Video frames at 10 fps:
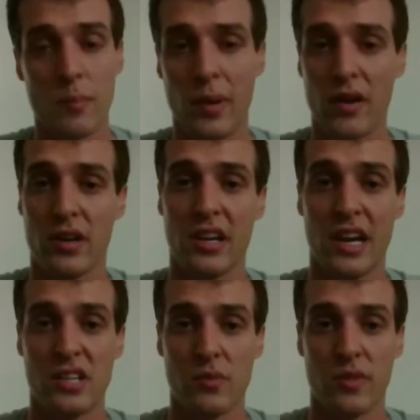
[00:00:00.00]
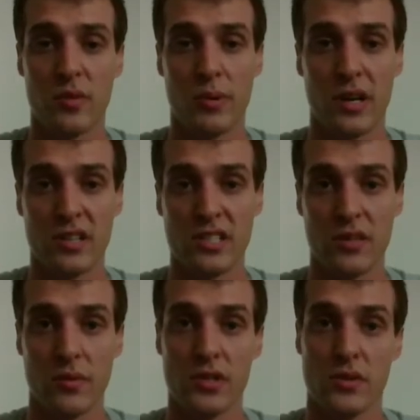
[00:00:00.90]
having a better connection with the
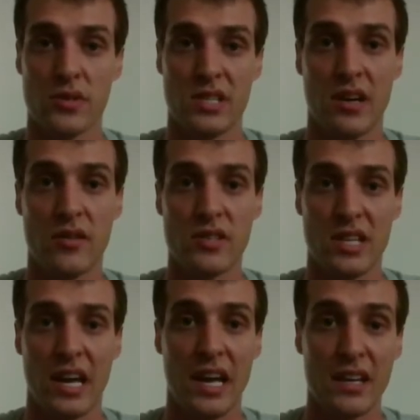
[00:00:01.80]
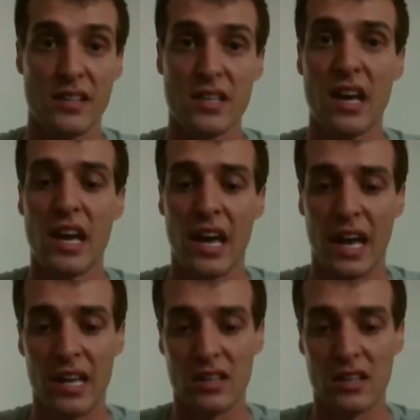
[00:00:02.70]
pregnancy resource centers and